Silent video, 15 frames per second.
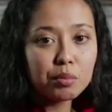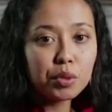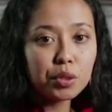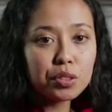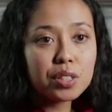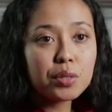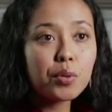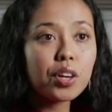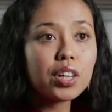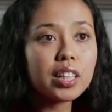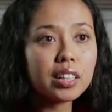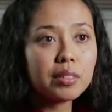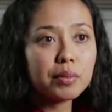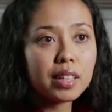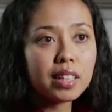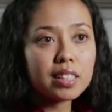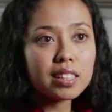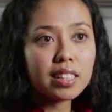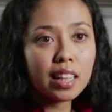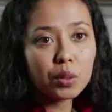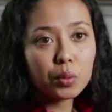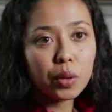the most rewarding, because
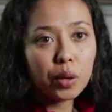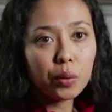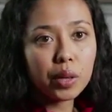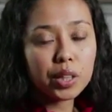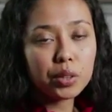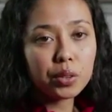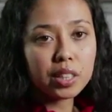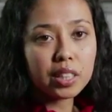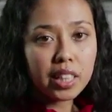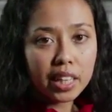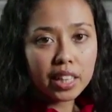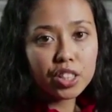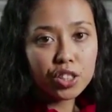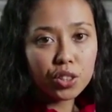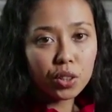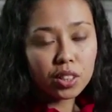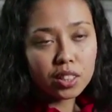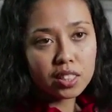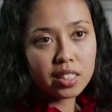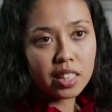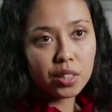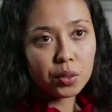that way when you engage all
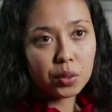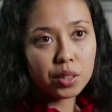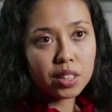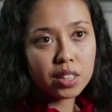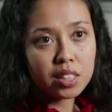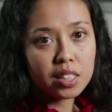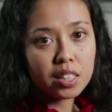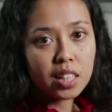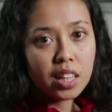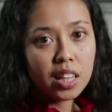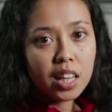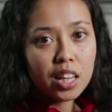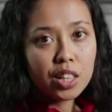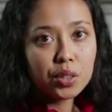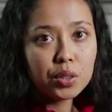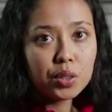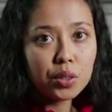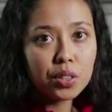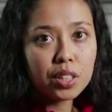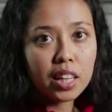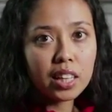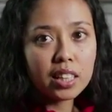the stakeholders, you
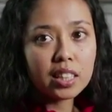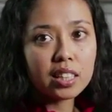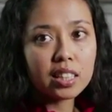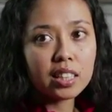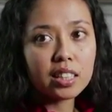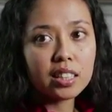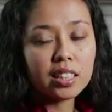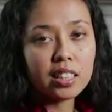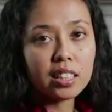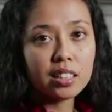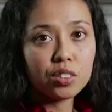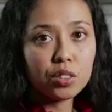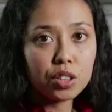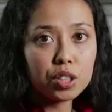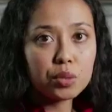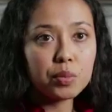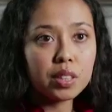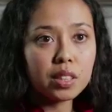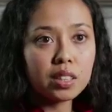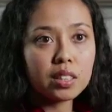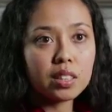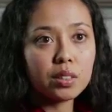know that their
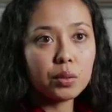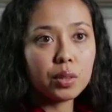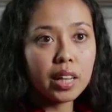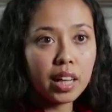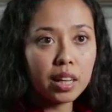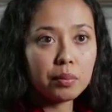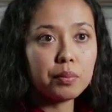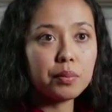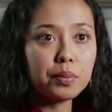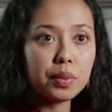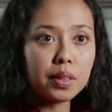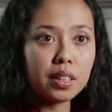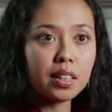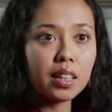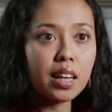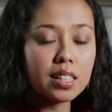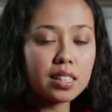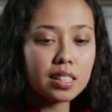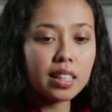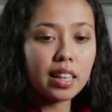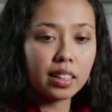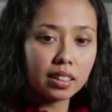endorsement will help
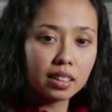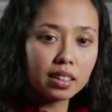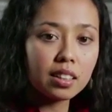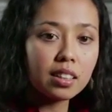us get